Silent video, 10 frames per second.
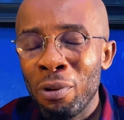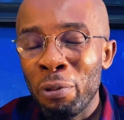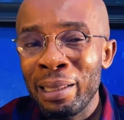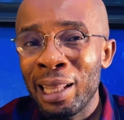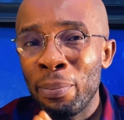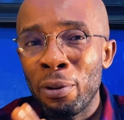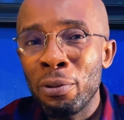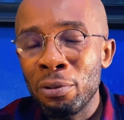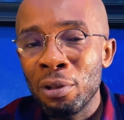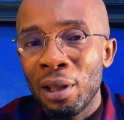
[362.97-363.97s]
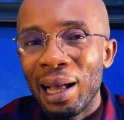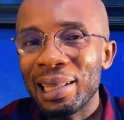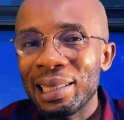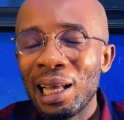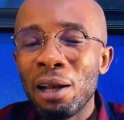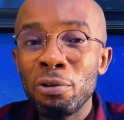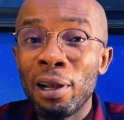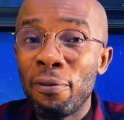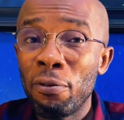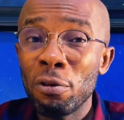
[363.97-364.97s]
within a neighborhood, and now you
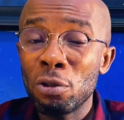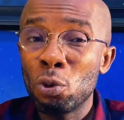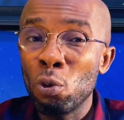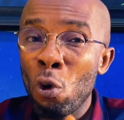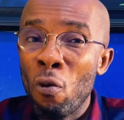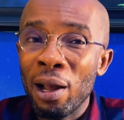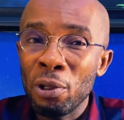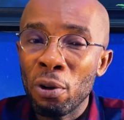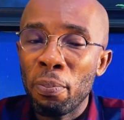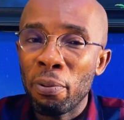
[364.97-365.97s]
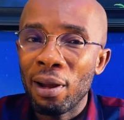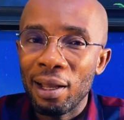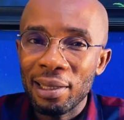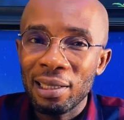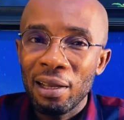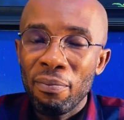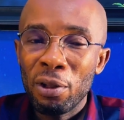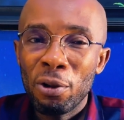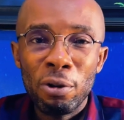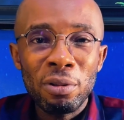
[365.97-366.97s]
are forced to lower your price
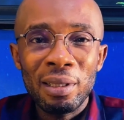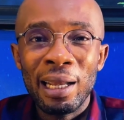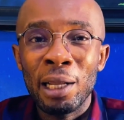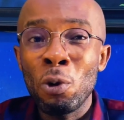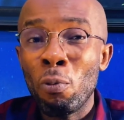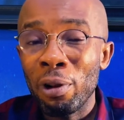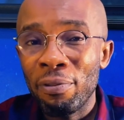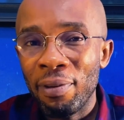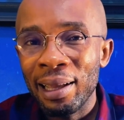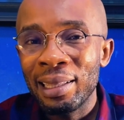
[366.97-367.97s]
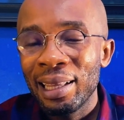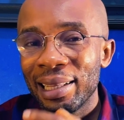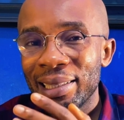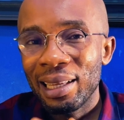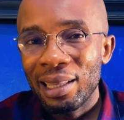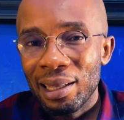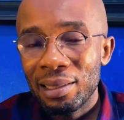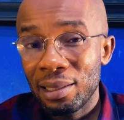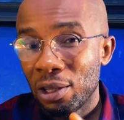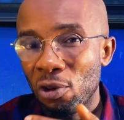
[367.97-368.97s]
because there are no qualified
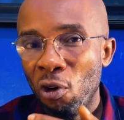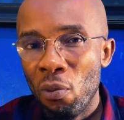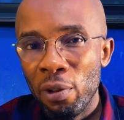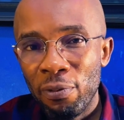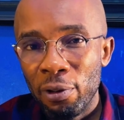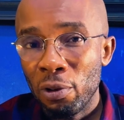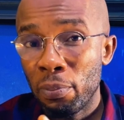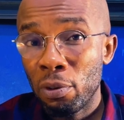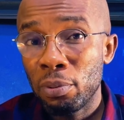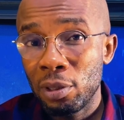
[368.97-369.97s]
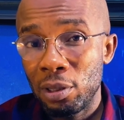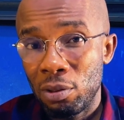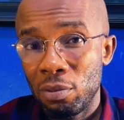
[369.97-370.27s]
tenants coming for your property.